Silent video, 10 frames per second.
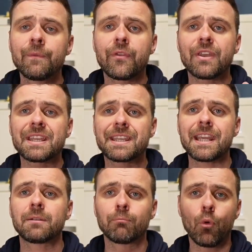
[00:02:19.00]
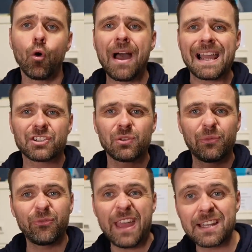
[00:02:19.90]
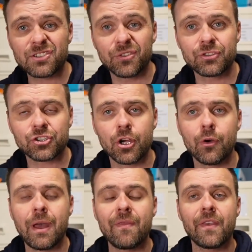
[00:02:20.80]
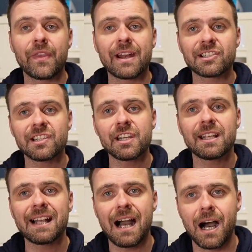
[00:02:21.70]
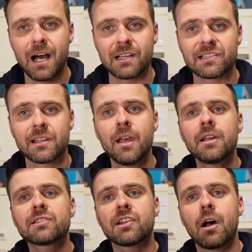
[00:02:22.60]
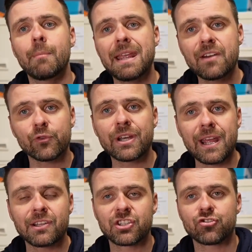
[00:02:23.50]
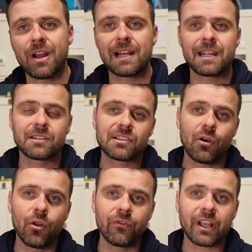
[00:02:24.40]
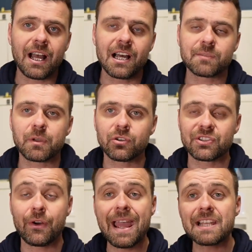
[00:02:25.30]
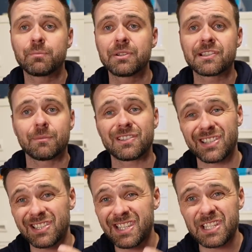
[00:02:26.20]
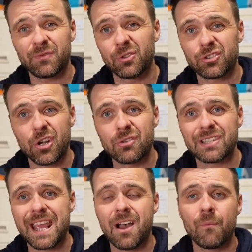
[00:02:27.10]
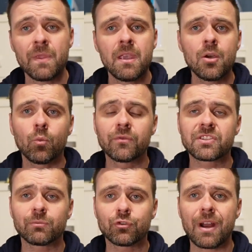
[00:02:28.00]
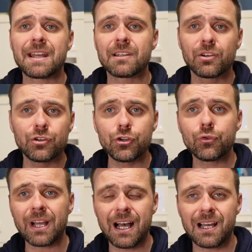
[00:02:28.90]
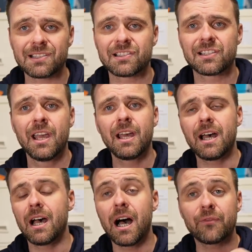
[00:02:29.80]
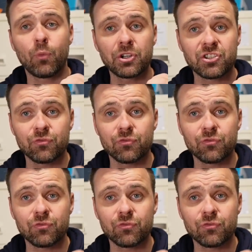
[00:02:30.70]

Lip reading: that they get more actual fans on the show and that they actually cast some everyday Australians on the cast, because there has been some successful shows now with some great new casts. I've watched